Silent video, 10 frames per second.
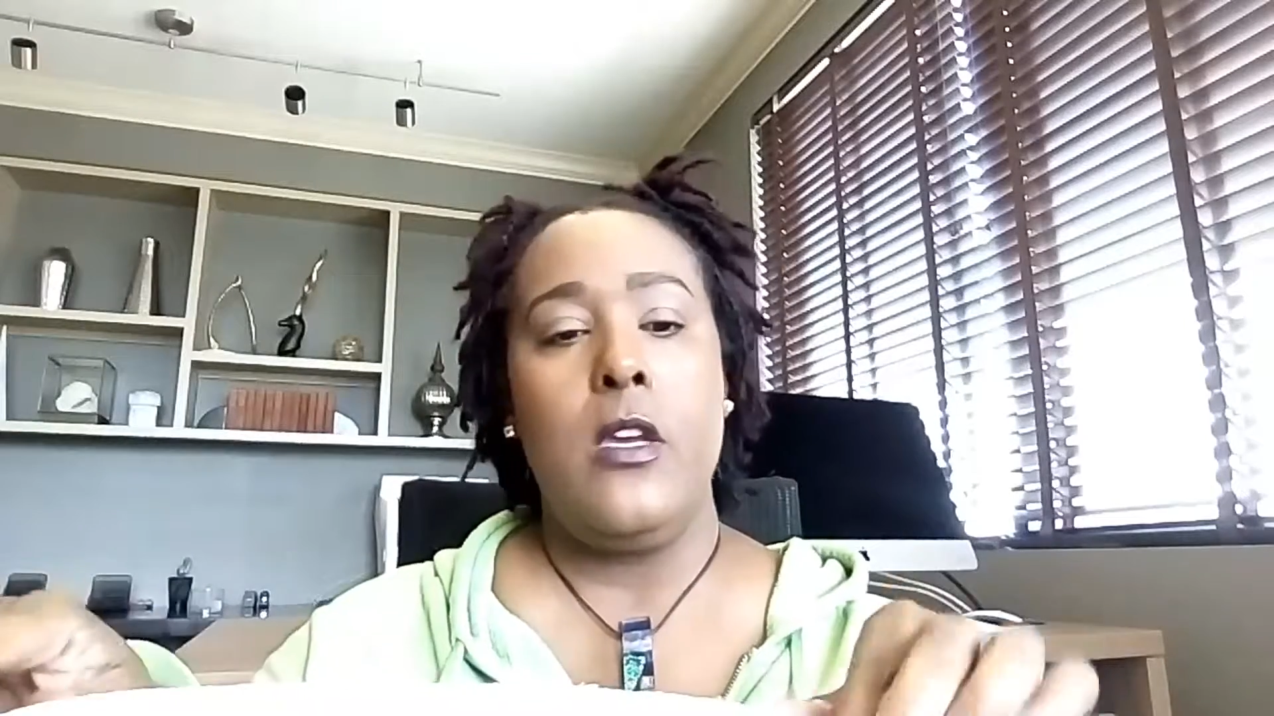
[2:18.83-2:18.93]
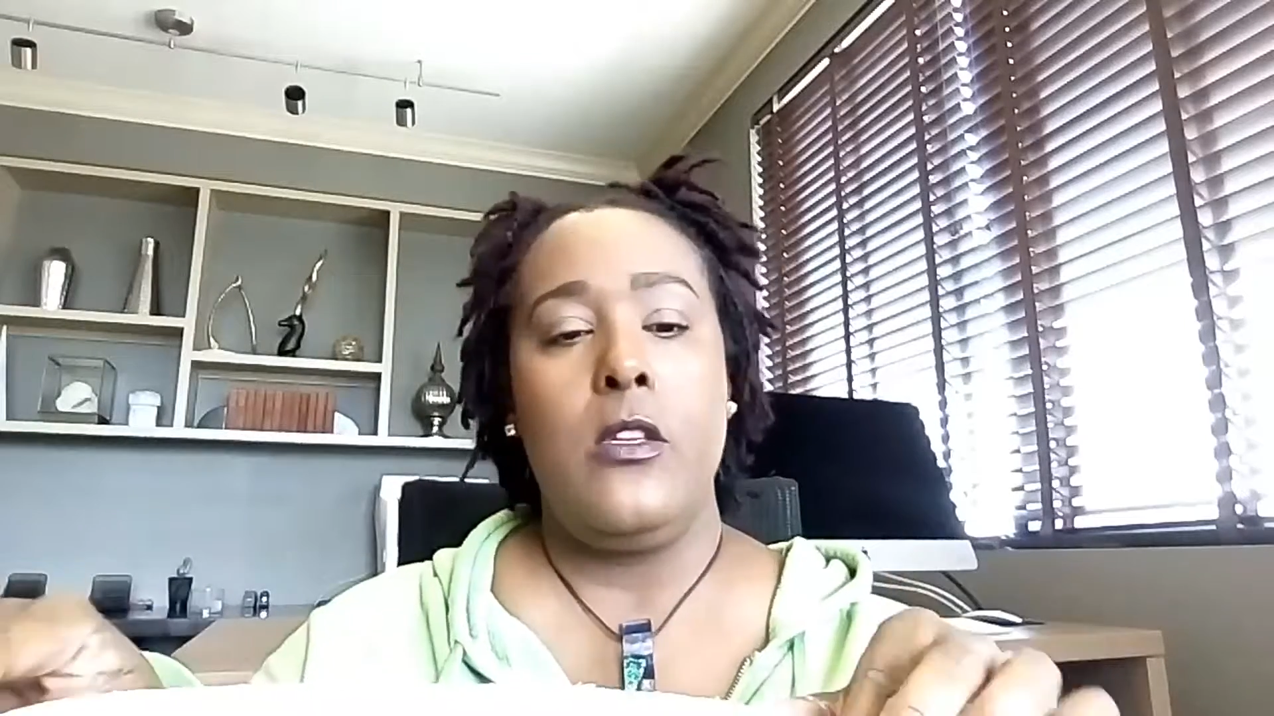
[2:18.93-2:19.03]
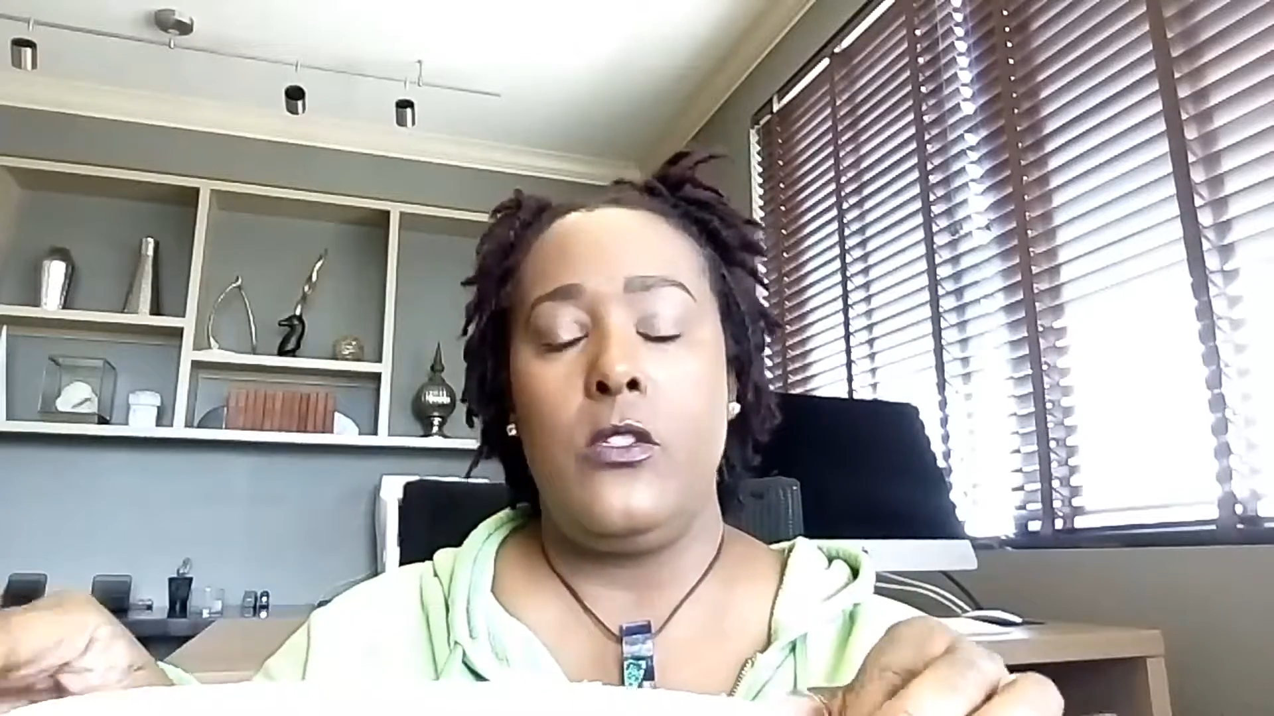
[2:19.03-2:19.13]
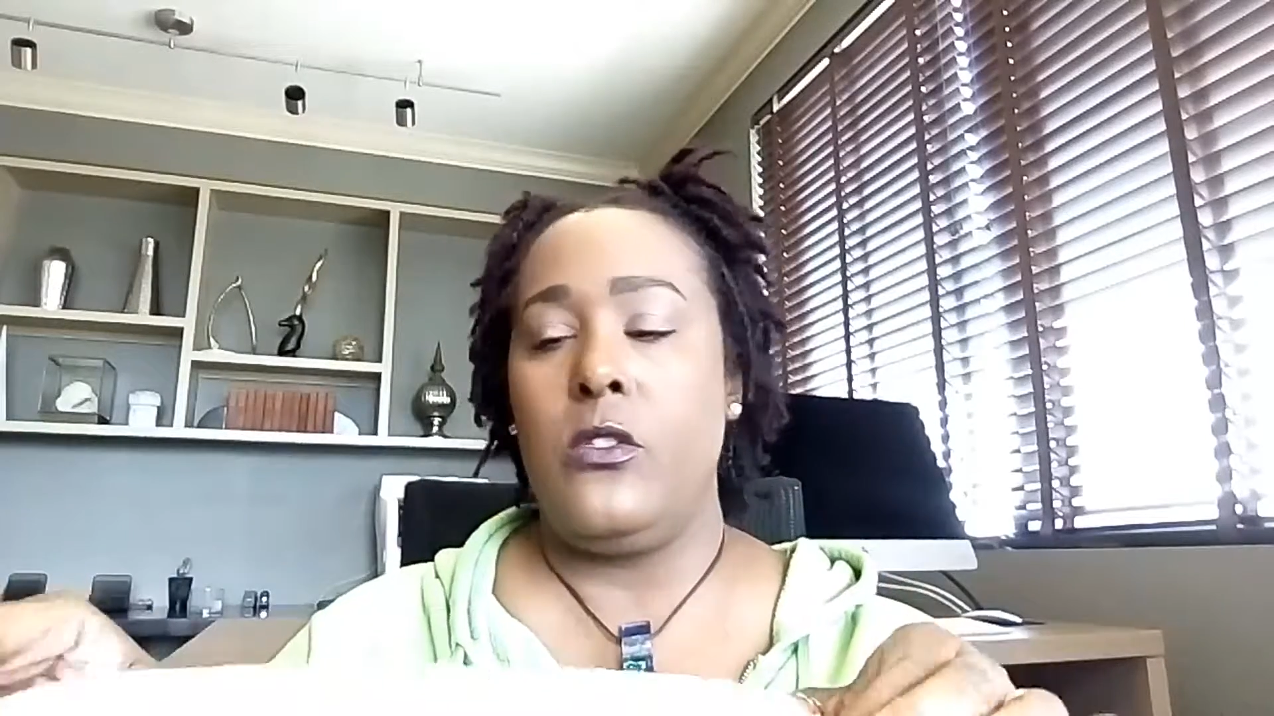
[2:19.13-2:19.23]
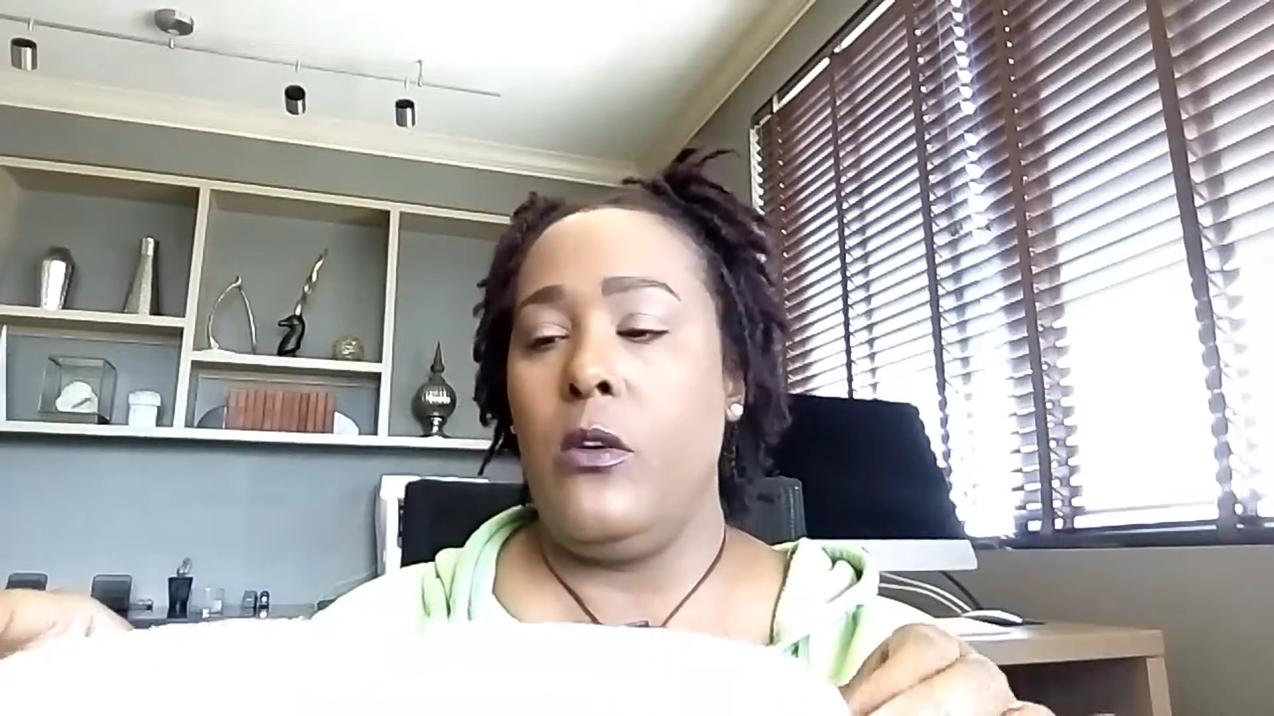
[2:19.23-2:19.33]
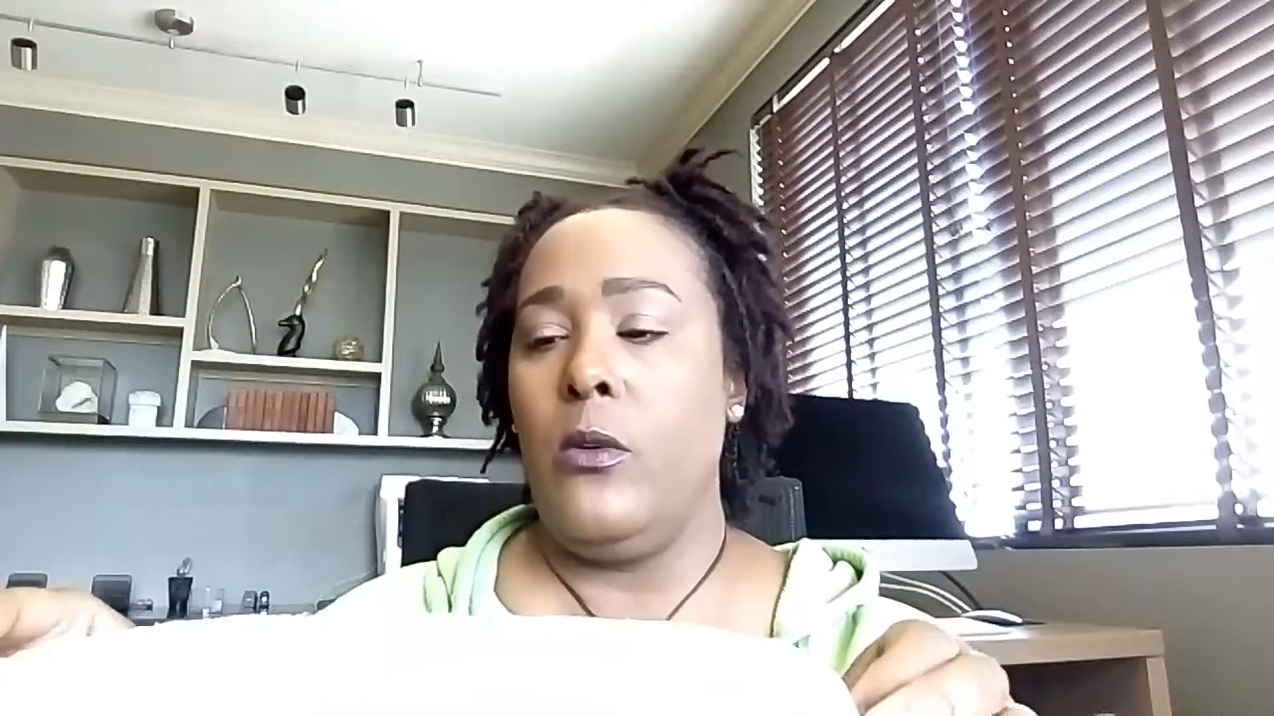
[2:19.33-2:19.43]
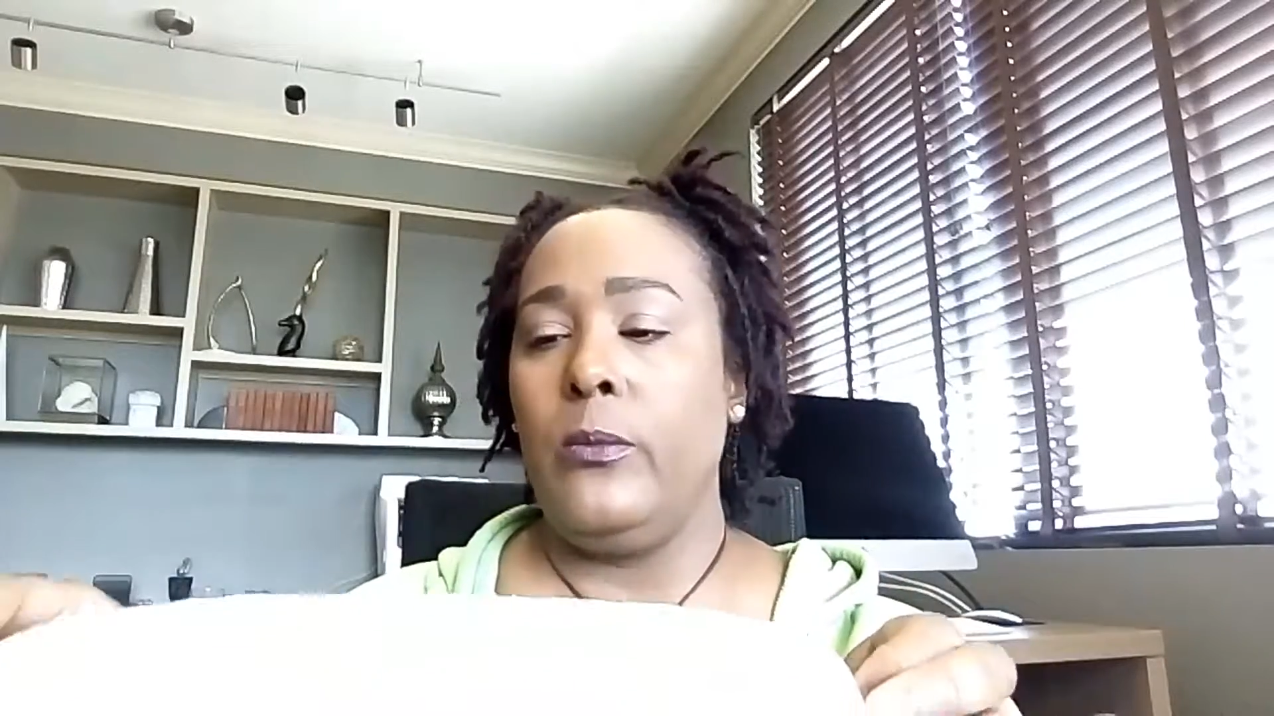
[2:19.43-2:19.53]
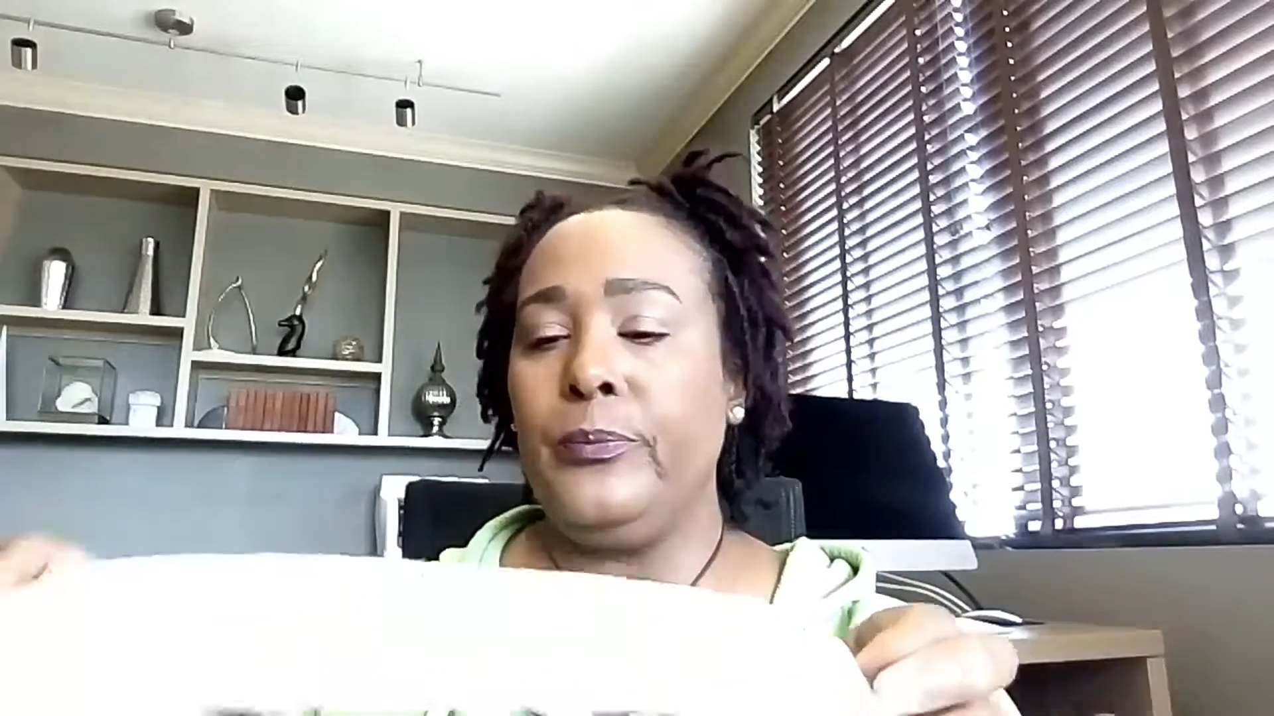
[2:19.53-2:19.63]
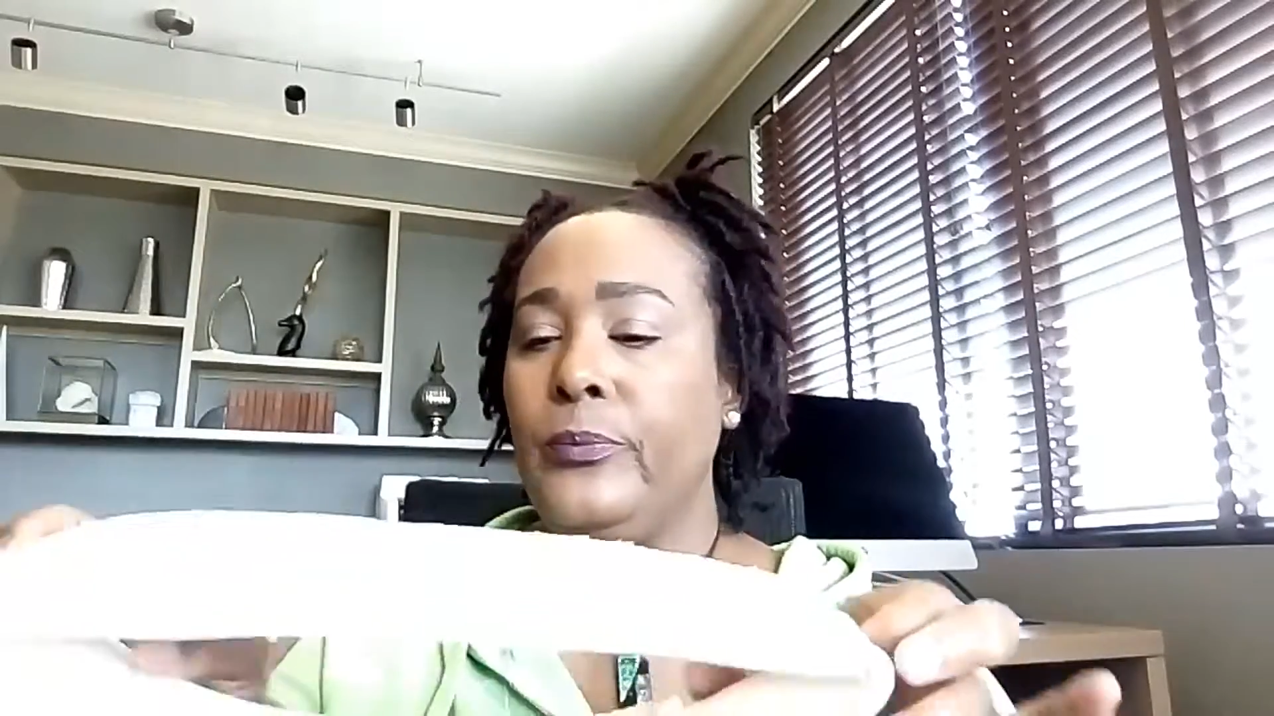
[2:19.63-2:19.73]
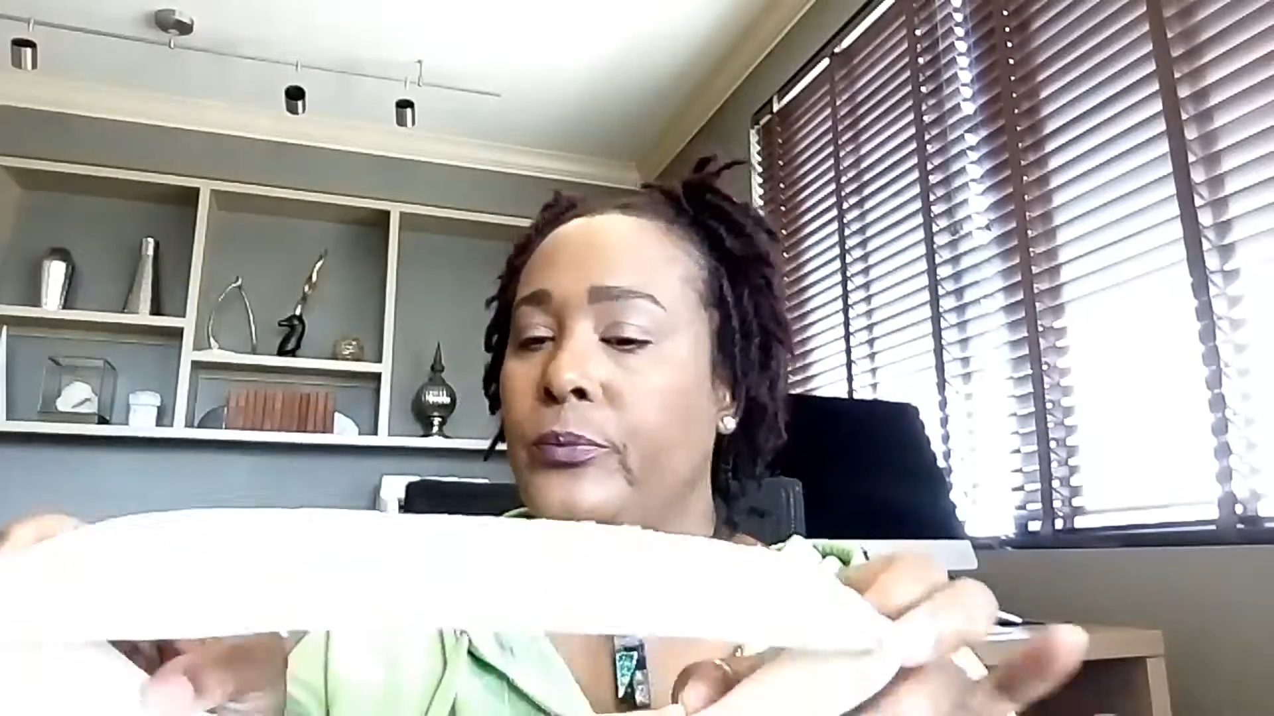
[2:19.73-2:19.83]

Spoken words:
So